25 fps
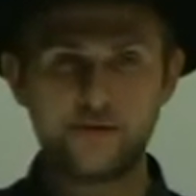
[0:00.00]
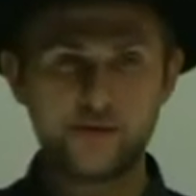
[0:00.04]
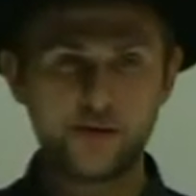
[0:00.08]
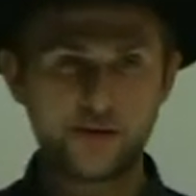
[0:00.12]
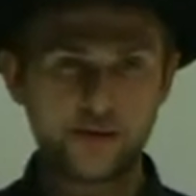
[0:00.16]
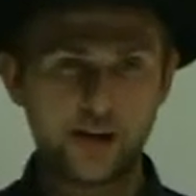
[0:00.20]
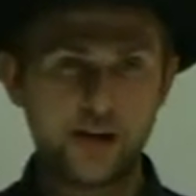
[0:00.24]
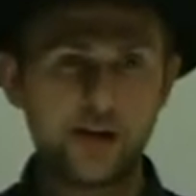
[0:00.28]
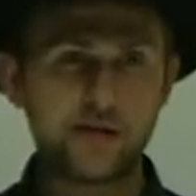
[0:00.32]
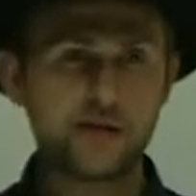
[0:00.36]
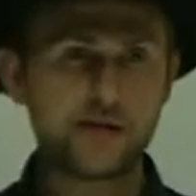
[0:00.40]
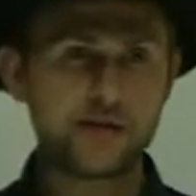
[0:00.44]

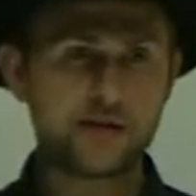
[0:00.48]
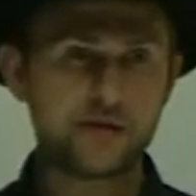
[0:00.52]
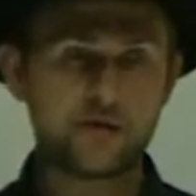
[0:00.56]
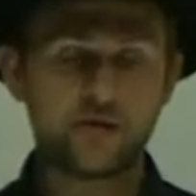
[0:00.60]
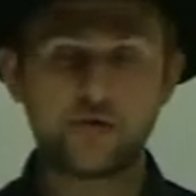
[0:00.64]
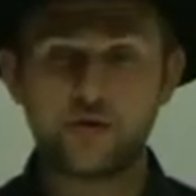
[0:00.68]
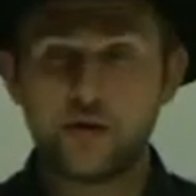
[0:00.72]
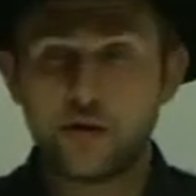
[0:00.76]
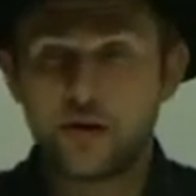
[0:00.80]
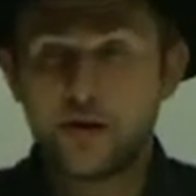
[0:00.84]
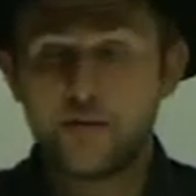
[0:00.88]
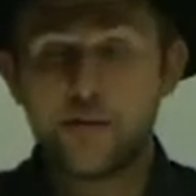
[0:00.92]
And different
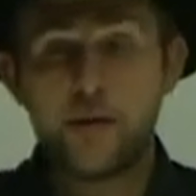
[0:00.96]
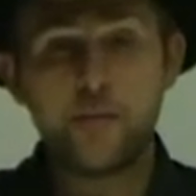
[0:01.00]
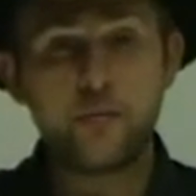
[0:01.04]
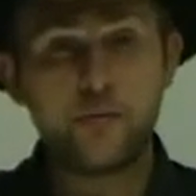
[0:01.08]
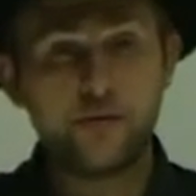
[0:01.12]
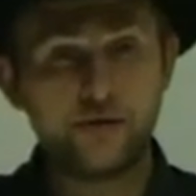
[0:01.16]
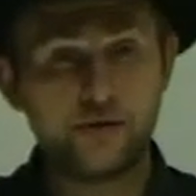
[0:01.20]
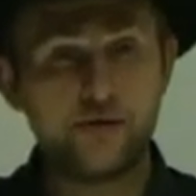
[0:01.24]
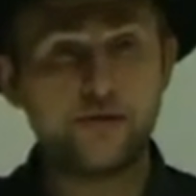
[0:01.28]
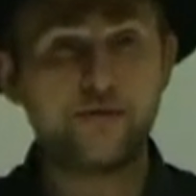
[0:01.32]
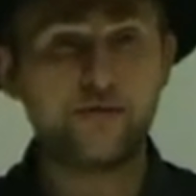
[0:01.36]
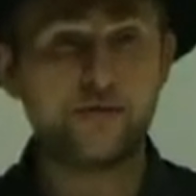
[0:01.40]
scientists
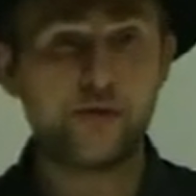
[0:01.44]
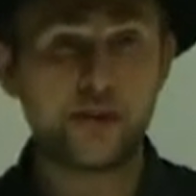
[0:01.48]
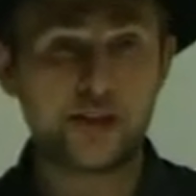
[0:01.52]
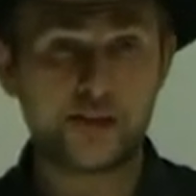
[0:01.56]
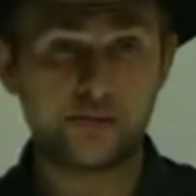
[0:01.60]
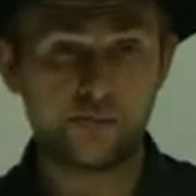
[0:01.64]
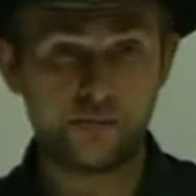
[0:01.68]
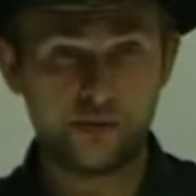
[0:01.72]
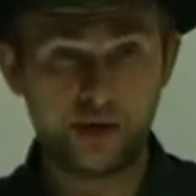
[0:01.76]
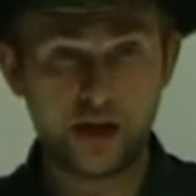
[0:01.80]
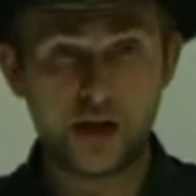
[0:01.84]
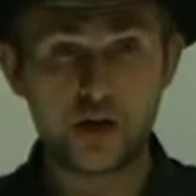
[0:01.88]
come up with
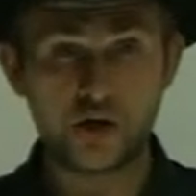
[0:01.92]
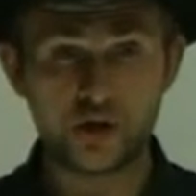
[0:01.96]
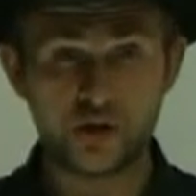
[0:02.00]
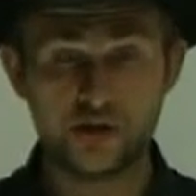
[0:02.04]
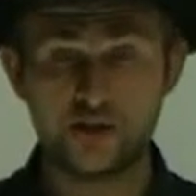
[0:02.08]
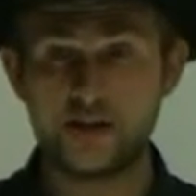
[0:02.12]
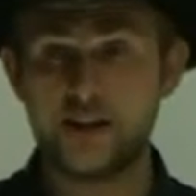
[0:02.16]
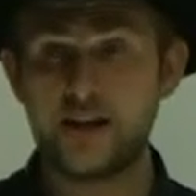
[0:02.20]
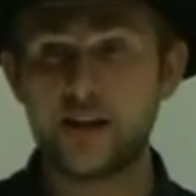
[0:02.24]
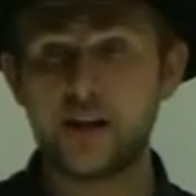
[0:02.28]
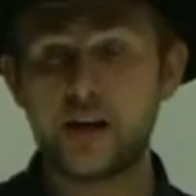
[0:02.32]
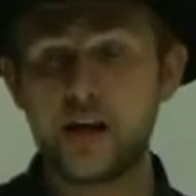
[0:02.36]
different
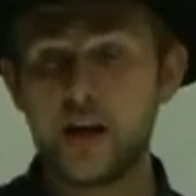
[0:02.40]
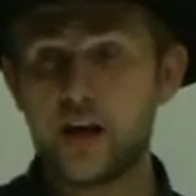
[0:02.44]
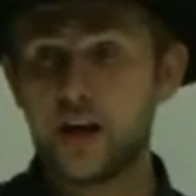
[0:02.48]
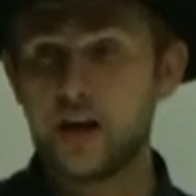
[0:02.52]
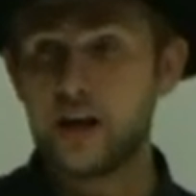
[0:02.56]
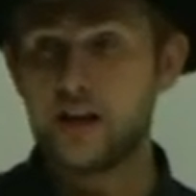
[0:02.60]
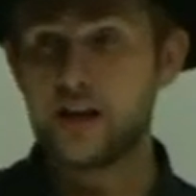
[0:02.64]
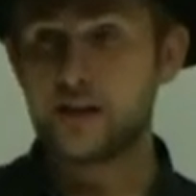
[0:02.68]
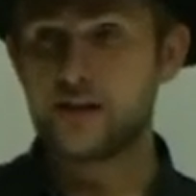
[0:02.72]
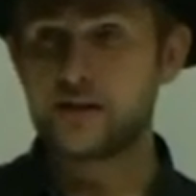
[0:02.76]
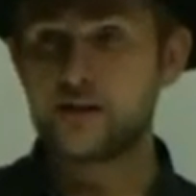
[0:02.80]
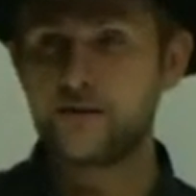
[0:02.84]
explanations,
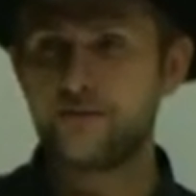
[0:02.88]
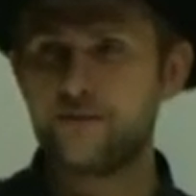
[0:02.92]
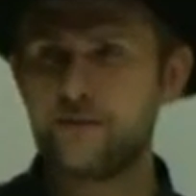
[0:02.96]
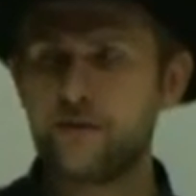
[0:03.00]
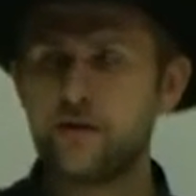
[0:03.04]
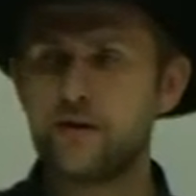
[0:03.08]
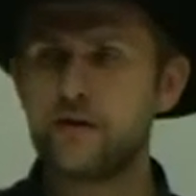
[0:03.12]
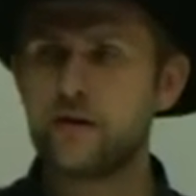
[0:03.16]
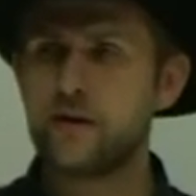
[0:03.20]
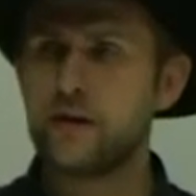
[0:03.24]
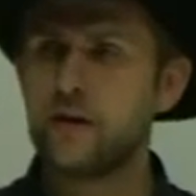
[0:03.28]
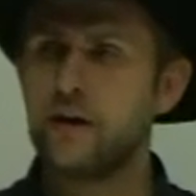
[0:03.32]
like
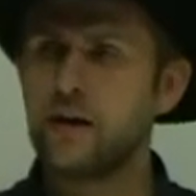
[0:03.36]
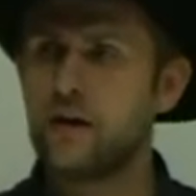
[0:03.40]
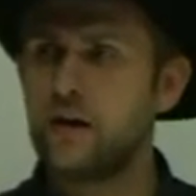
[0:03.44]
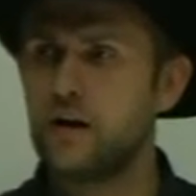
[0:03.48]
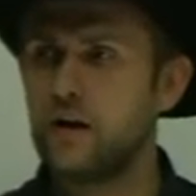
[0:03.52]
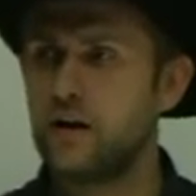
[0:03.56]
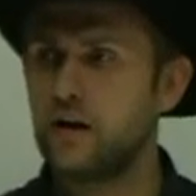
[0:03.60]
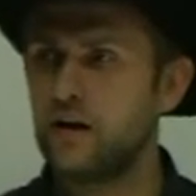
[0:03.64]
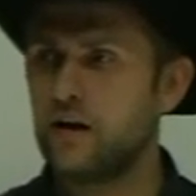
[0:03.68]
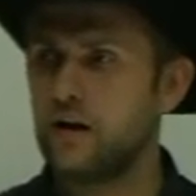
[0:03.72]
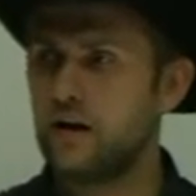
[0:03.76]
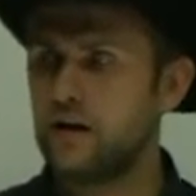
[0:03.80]
different
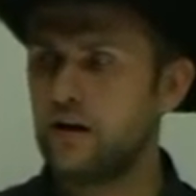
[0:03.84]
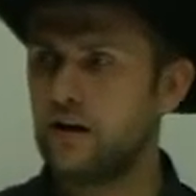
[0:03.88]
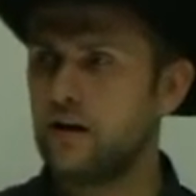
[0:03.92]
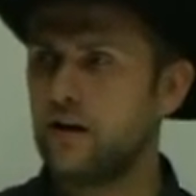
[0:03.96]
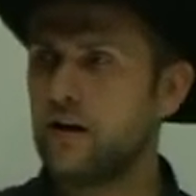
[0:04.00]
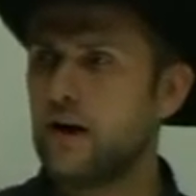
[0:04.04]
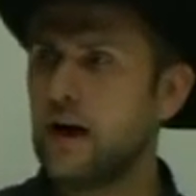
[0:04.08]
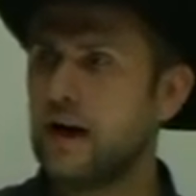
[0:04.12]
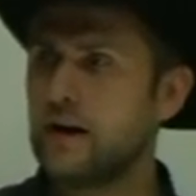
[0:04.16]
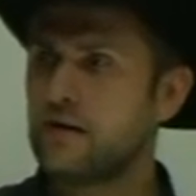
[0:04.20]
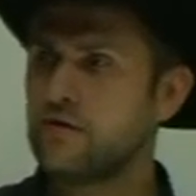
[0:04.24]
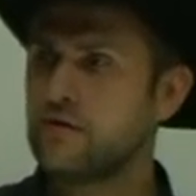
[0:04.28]

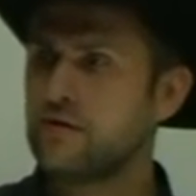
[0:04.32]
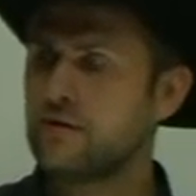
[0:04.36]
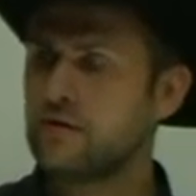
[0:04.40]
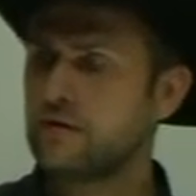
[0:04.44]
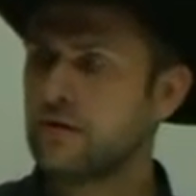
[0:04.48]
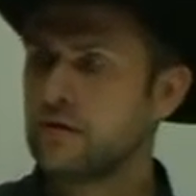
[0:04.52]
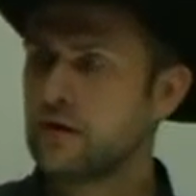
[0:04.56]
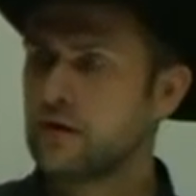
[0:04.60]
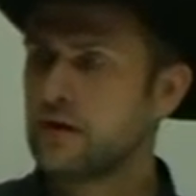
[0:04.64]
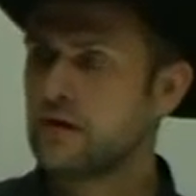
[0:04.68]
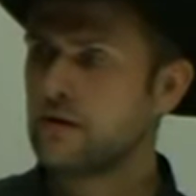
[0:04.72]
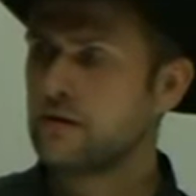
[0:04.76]

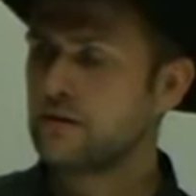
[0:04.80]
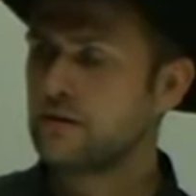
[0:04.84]
kind